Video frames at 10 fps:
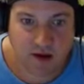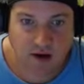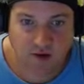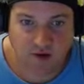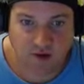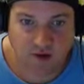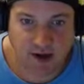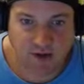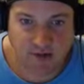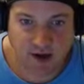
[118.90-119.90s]
So now
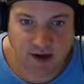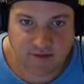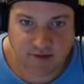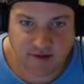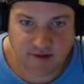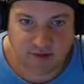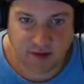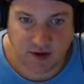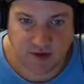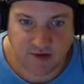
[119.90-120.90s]
that we have this in
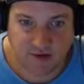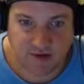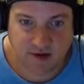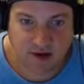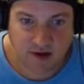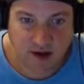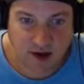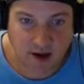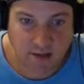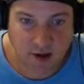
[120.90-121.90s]
place,
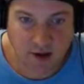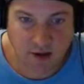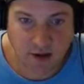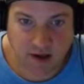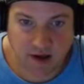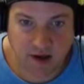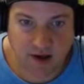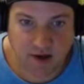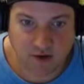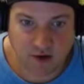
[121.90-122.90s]
I'm going to go ahead
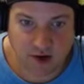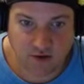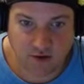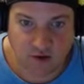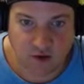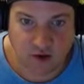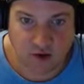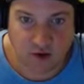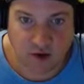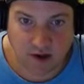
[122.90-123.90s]
and down to a
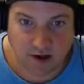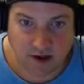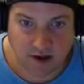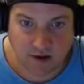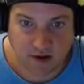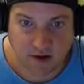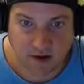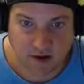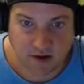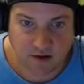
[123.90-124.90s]
query down
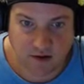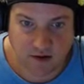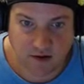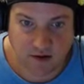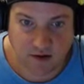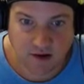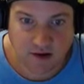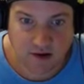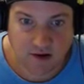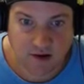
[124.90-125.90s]
here
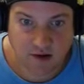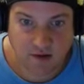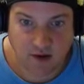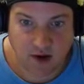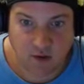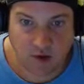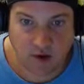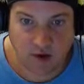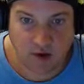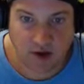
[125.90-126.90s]
that we
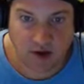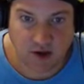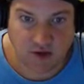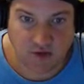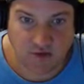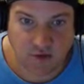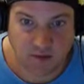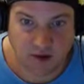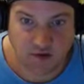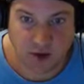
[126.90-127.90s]
are going to use for
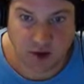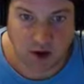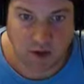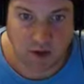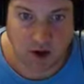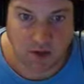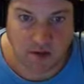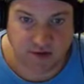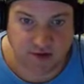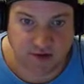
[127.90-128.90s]
benchmarking
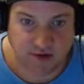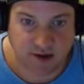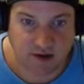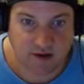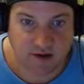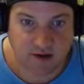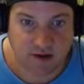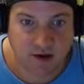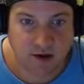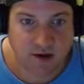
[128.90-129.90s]
purposes here.
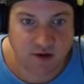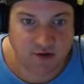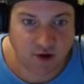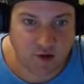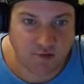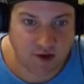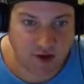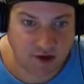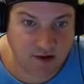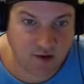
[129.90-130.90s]
So for
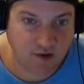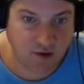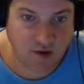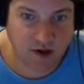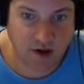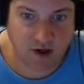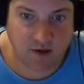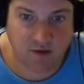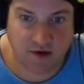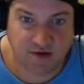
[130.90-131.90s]
this query
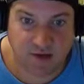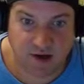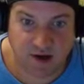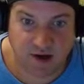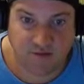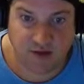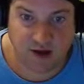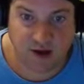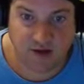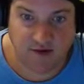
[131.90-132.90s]
here, we see we have
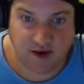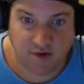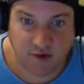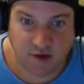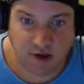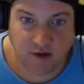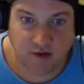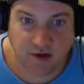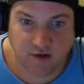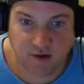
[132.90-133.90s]
a table here
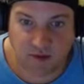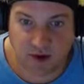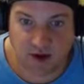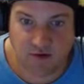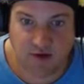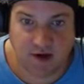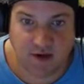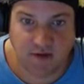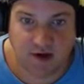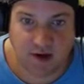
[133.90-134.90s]
cross-applying to
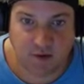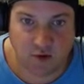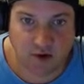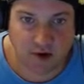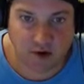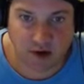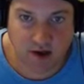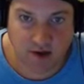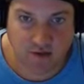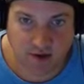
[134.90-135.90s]
another table. We're going to go
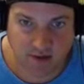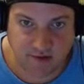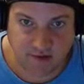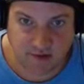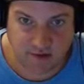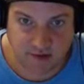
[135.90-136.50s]
ahead and run this.